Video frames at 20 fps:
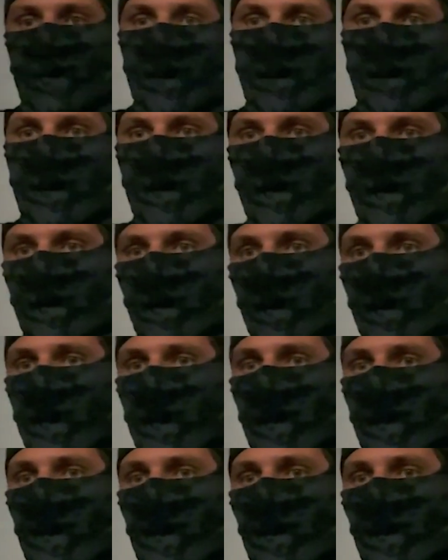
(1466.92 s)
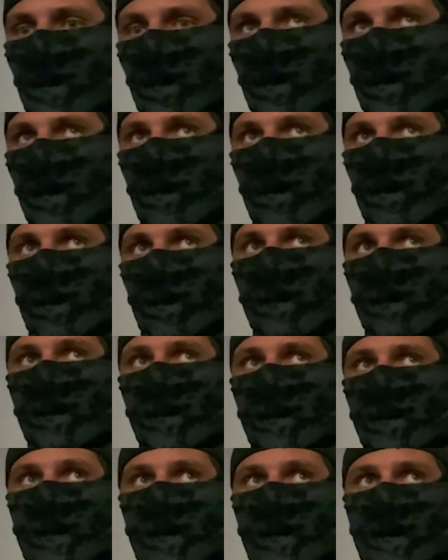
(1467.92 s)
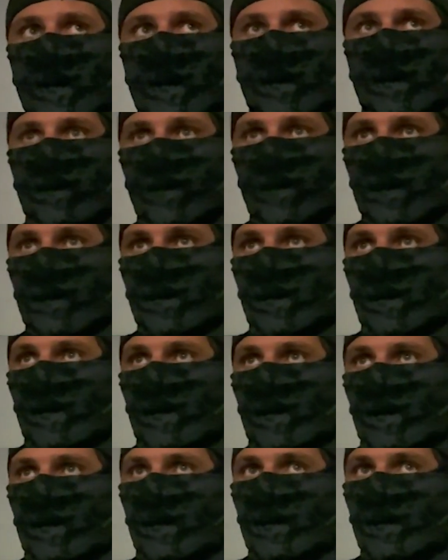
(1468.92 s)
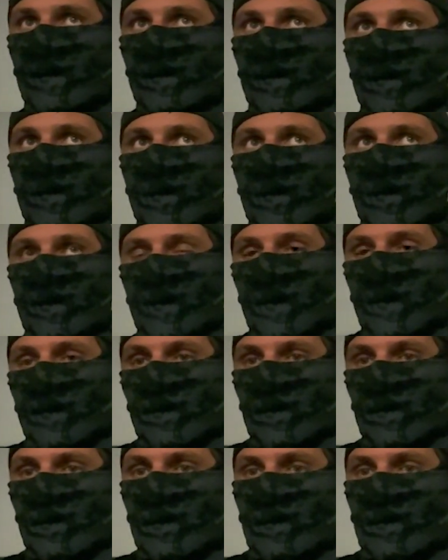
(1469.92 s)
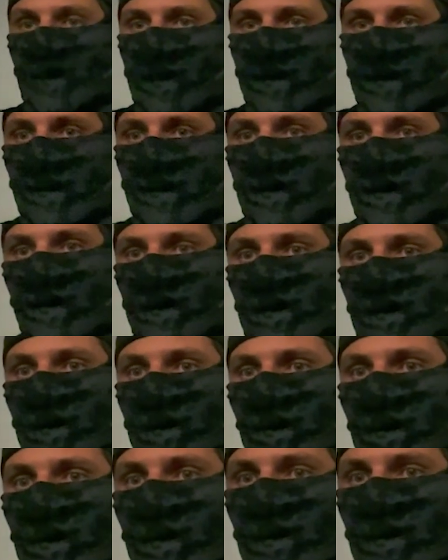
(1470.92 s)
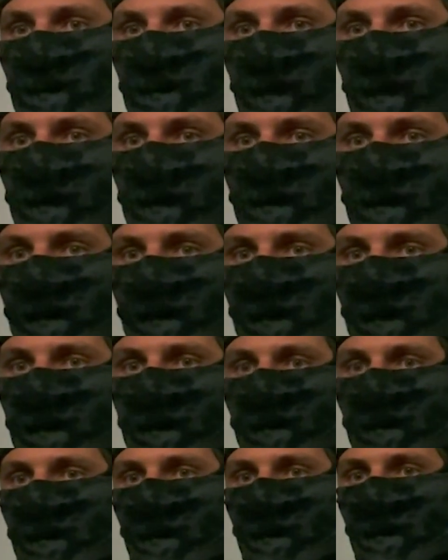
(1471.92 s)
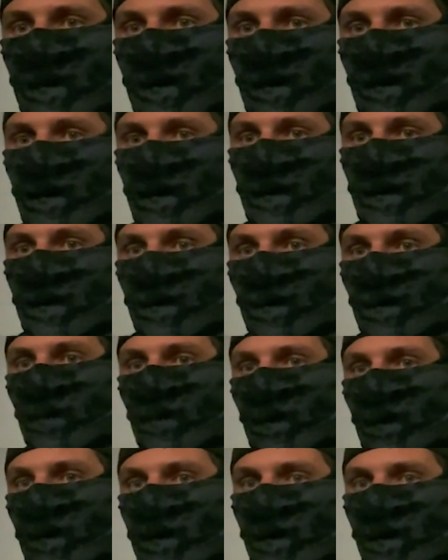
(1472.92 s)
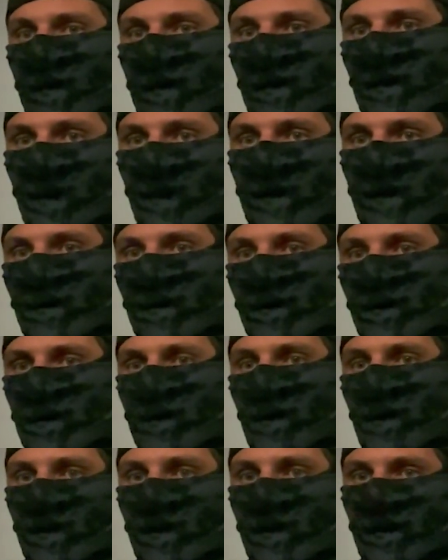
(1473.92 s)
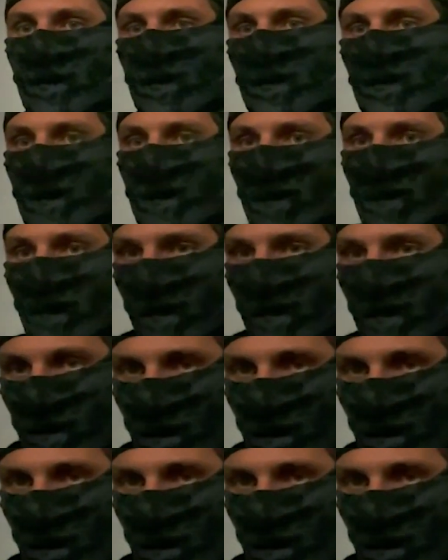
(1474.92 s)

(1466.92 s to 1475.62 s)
up here from abroad, first they need to have to start their internal change, like